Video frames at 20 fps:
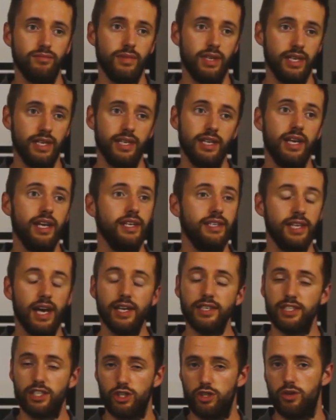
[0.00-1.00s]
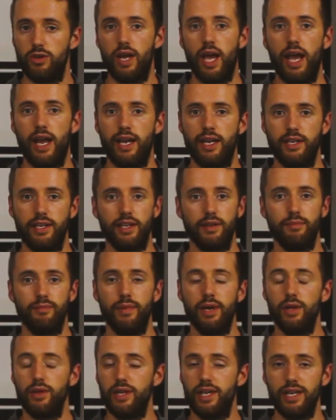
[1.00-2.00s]
it does create
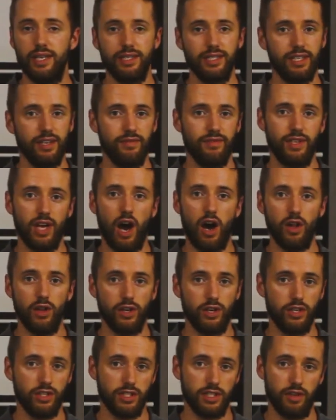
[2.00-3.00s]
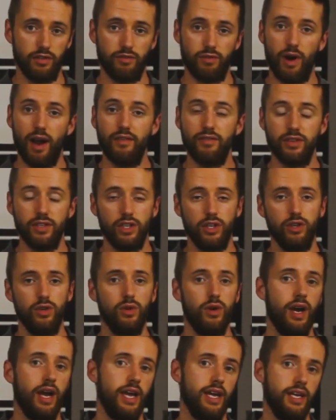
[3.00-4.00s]
millions of dollars of
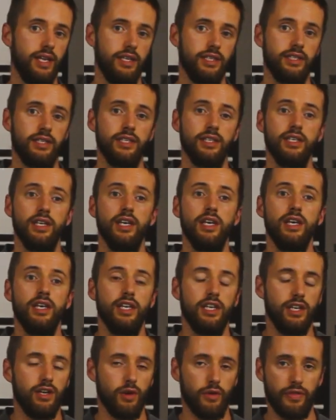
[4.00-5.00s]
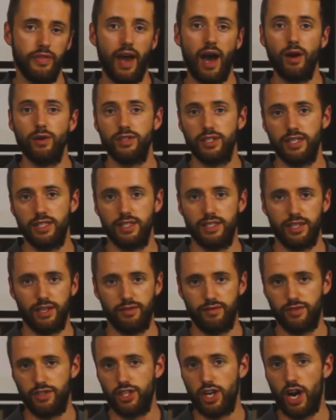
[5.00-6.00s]
revenue and, you know, thousands of